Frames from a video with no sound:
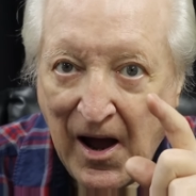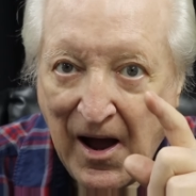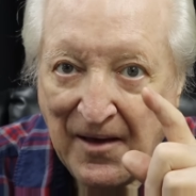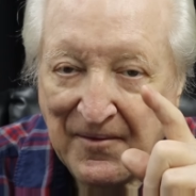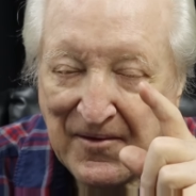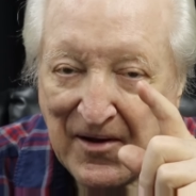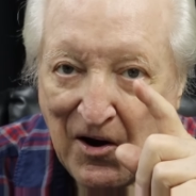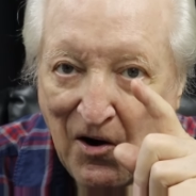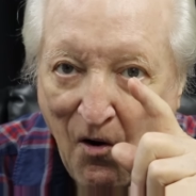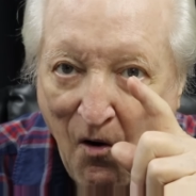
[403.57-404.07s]

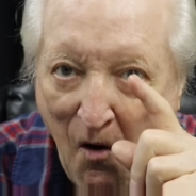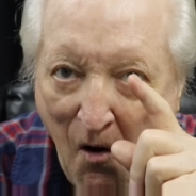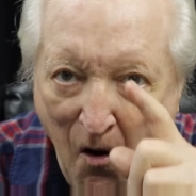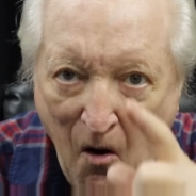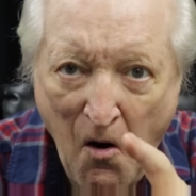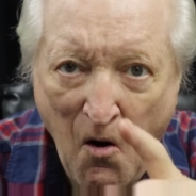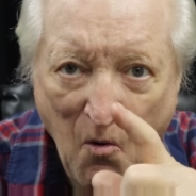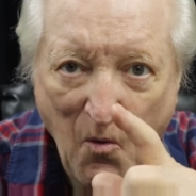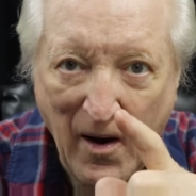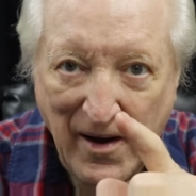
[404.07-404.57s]
And they're
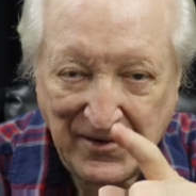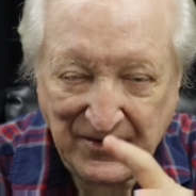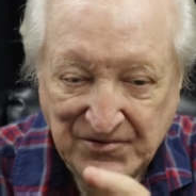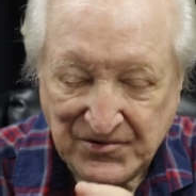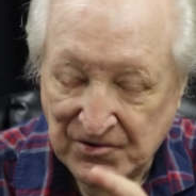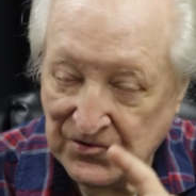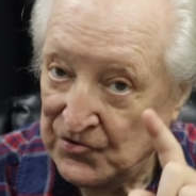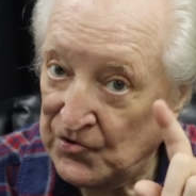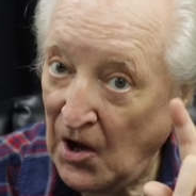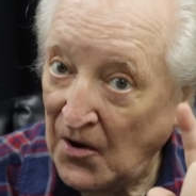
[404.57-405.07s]

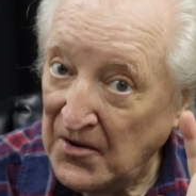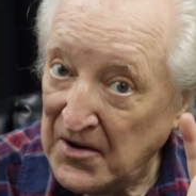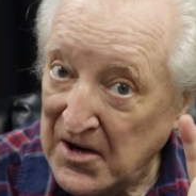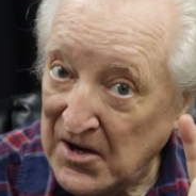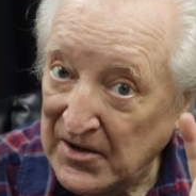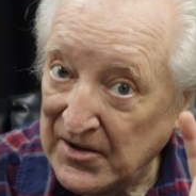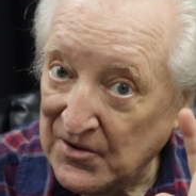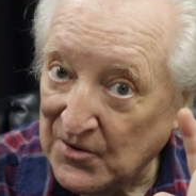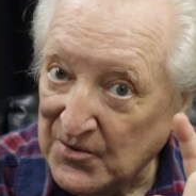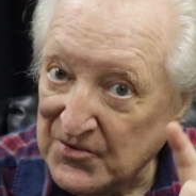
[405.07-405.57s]
always, not
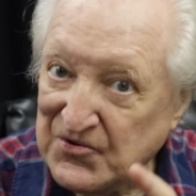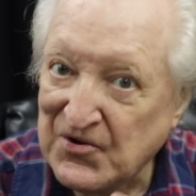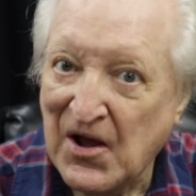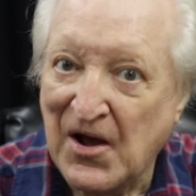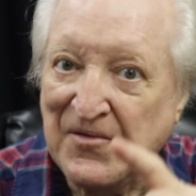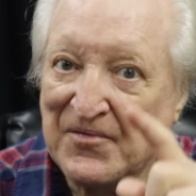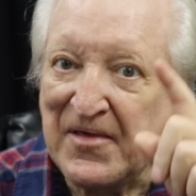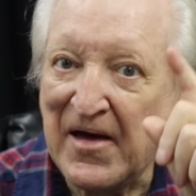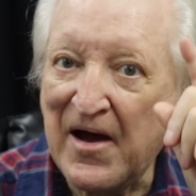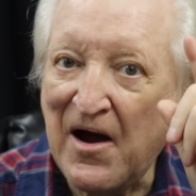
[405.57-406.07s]
nearly always,
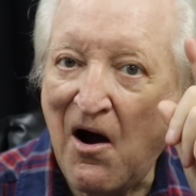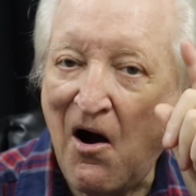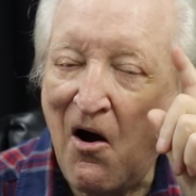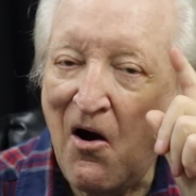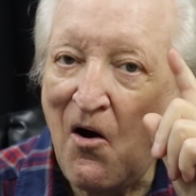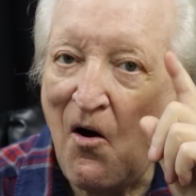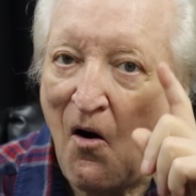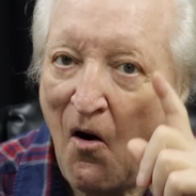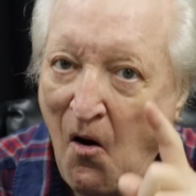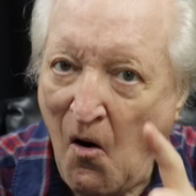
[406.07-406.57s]
they
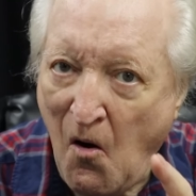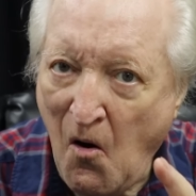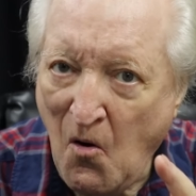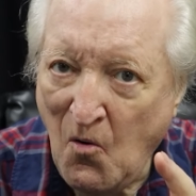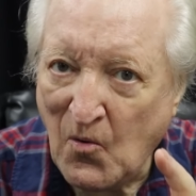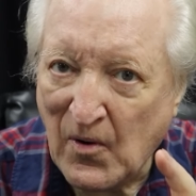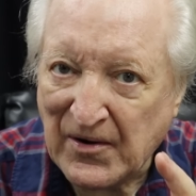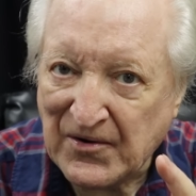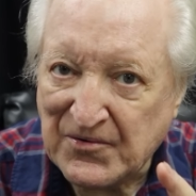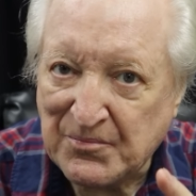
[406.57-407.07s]
are
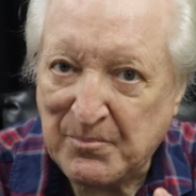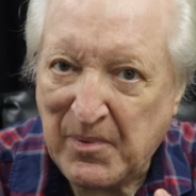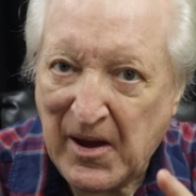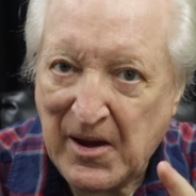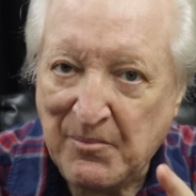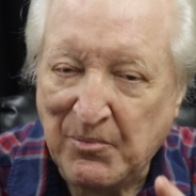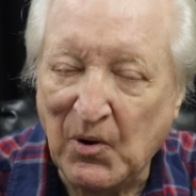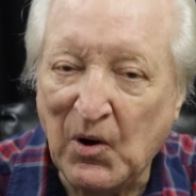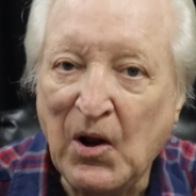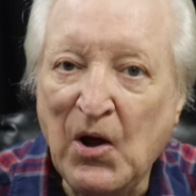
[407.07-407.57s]
always
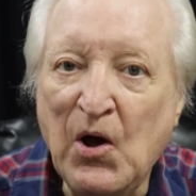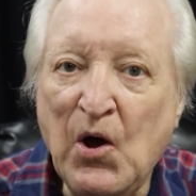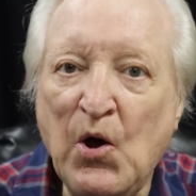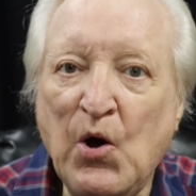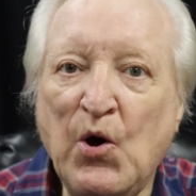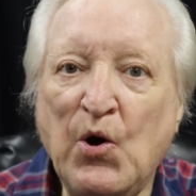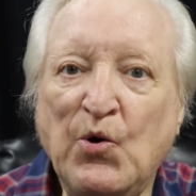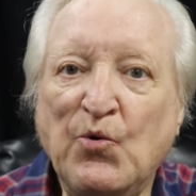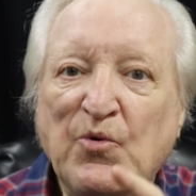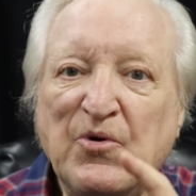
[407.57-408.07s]
people
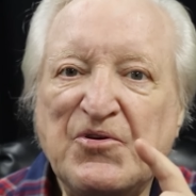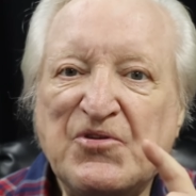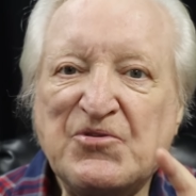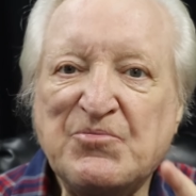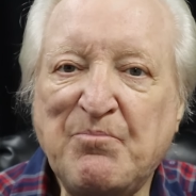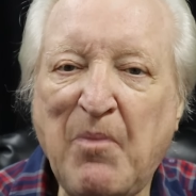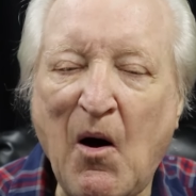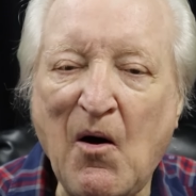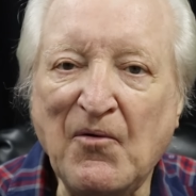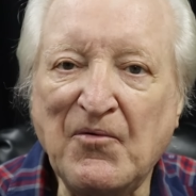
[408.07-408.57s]
who
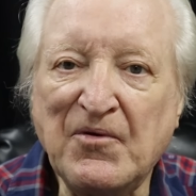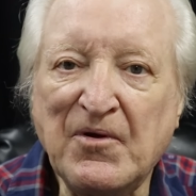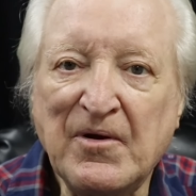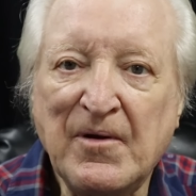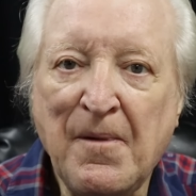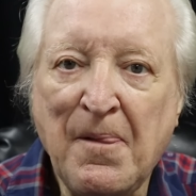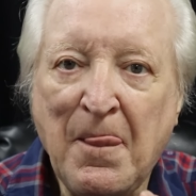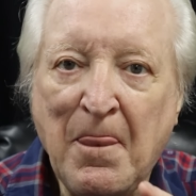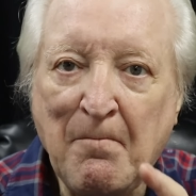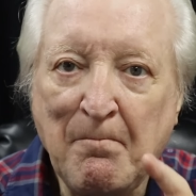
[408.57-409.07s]

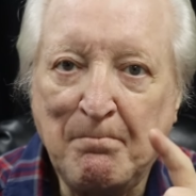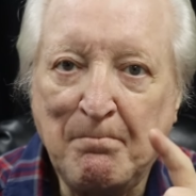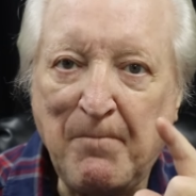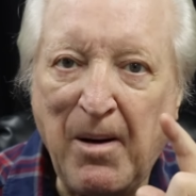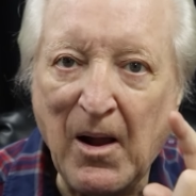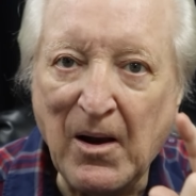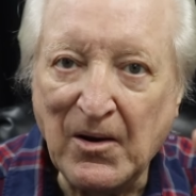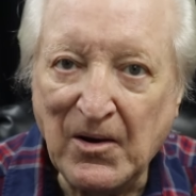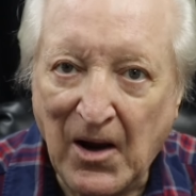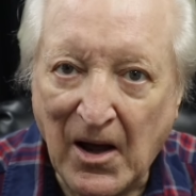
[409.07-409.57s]
respond
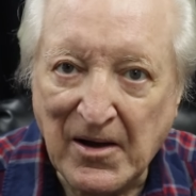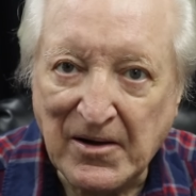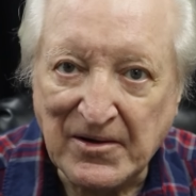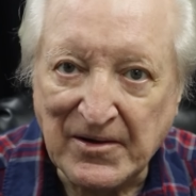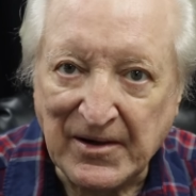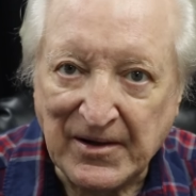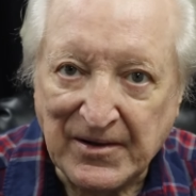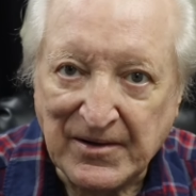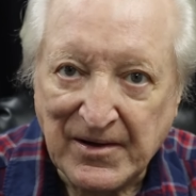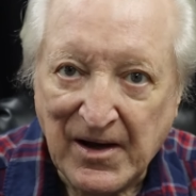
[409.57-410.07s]

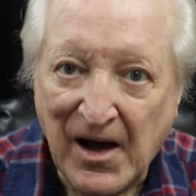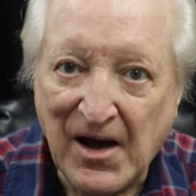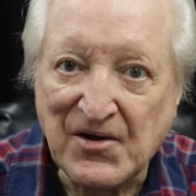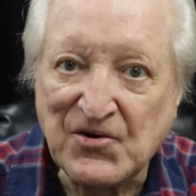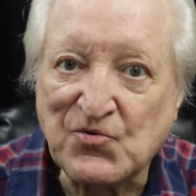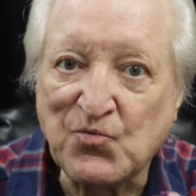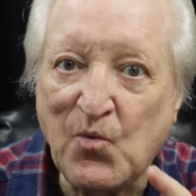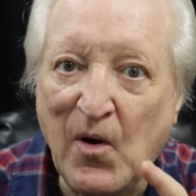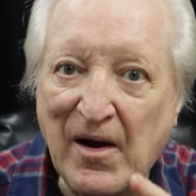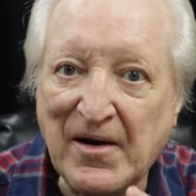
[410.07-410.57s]
politely
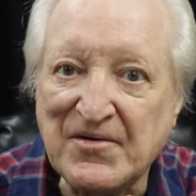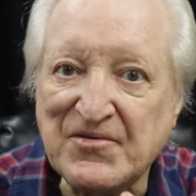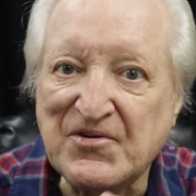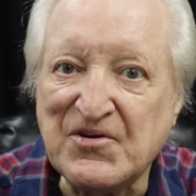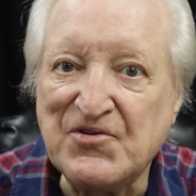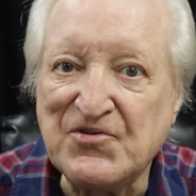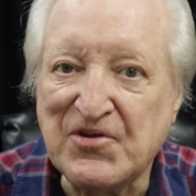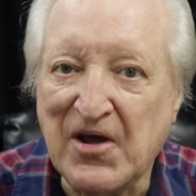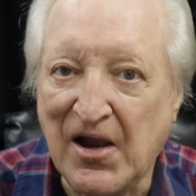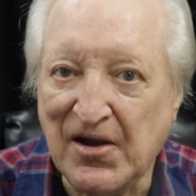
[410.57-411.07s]
as well
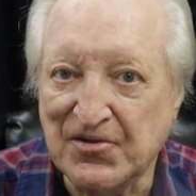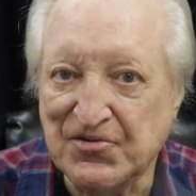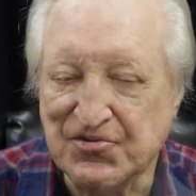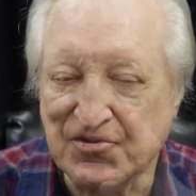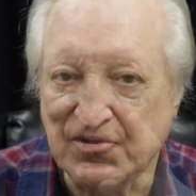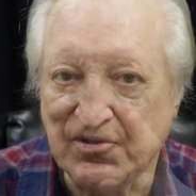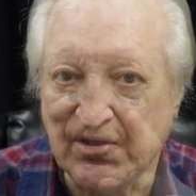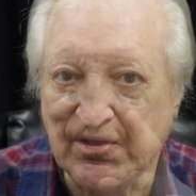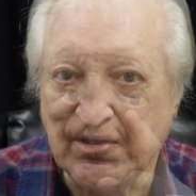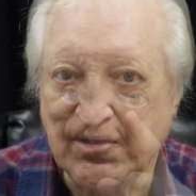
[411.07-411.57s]
as
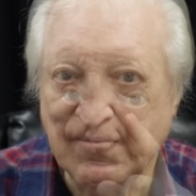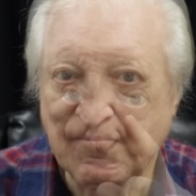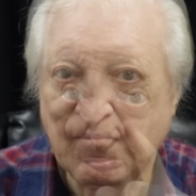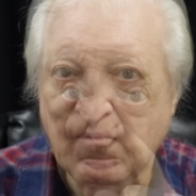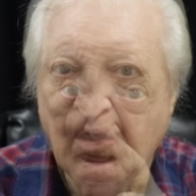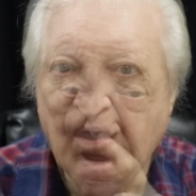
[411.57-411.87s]
intelligently.